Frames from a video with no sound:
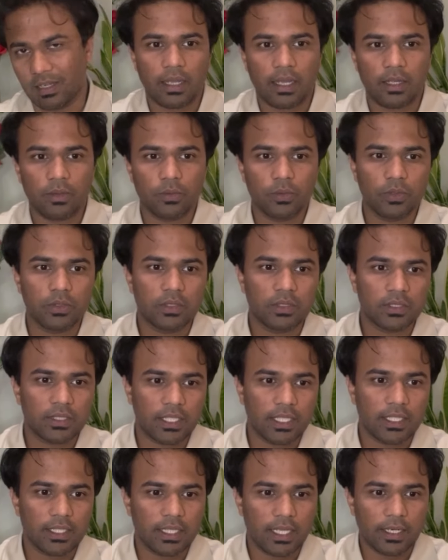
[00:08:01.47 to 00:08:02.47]
I would
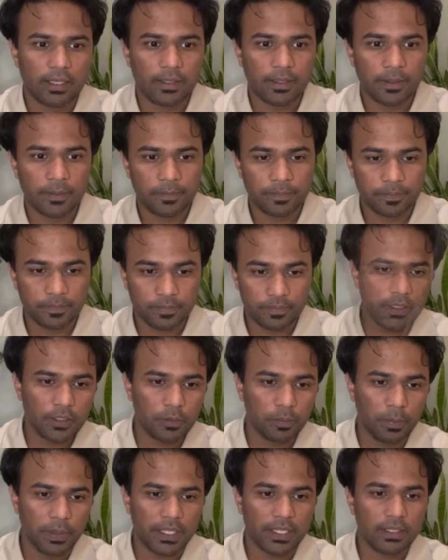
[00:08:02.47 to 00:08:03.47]
say that it's
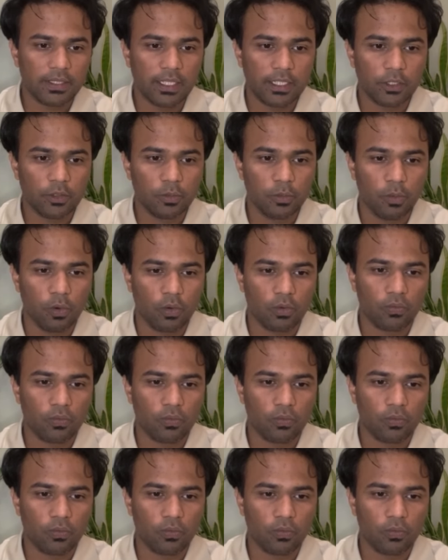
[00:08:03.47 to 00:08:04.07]
better that you more